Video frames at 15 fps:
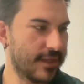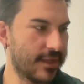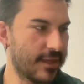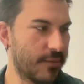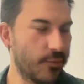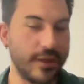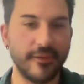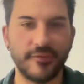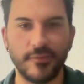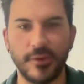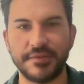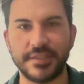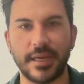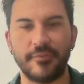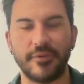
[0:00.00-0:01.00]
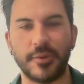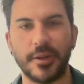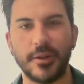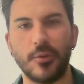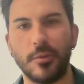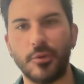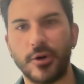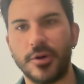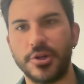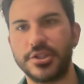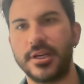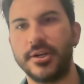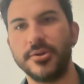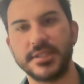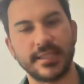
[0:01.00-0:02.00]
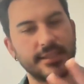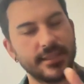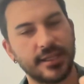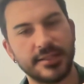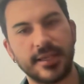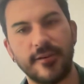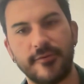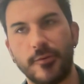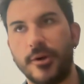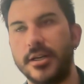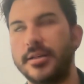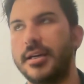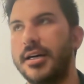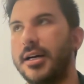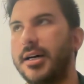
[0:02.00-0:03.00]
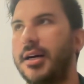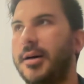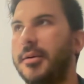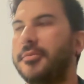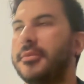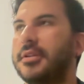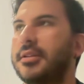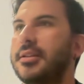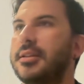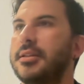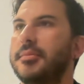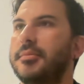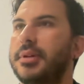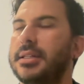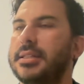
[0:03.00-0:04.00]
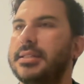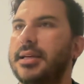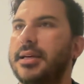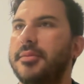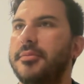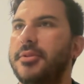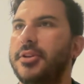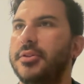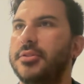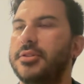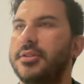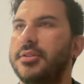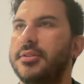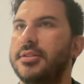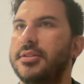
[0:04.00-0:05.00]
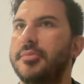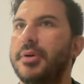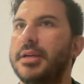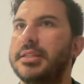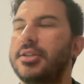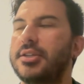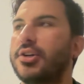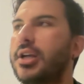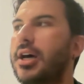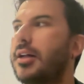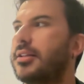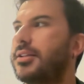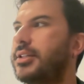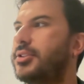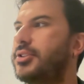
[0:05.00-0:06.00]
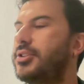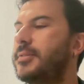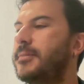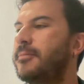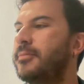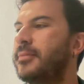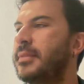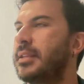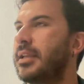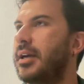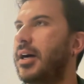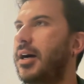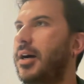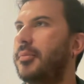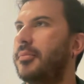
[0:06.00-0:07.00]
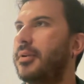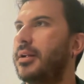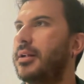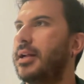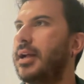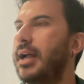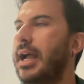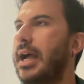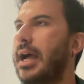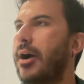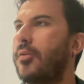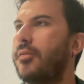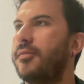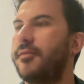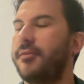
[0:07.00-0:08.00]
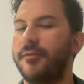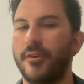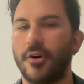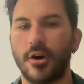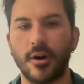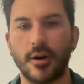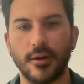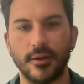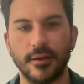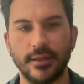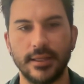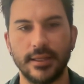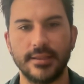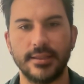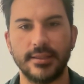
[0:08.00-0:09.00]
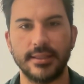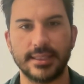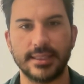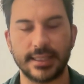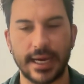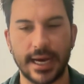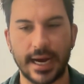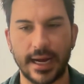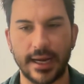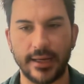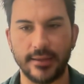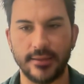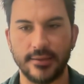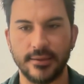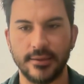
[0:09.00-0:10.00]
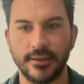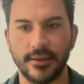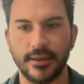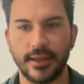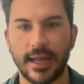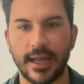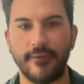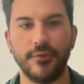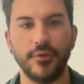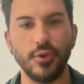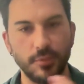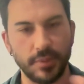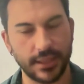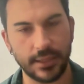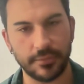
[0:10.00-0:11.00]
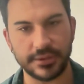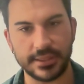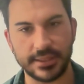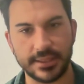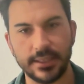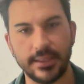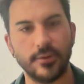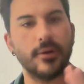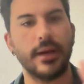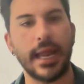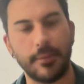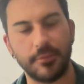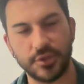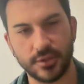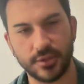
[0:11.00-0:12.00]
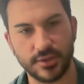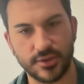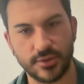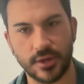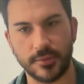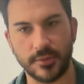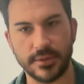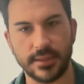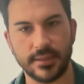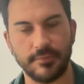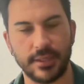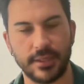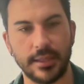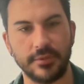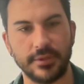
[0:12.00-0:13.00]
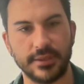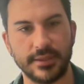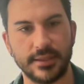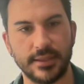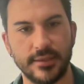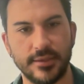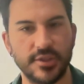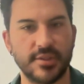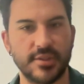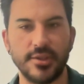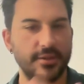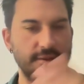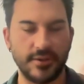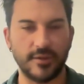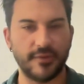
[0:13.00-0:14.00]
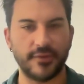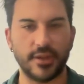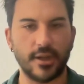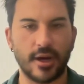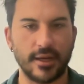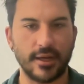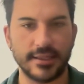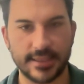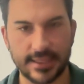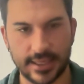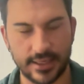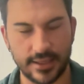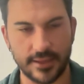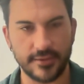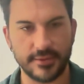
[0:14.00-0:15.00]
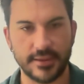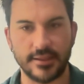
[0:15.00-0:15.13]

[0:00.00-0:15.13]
Um, we have we have time for probably one more question. I know it's a, a tough one, um, but uh, you know, to to the best of your knowledge, um, how far into the sky have you been able to see or amateur astronomers been able to see just you know for the audience uh, uh,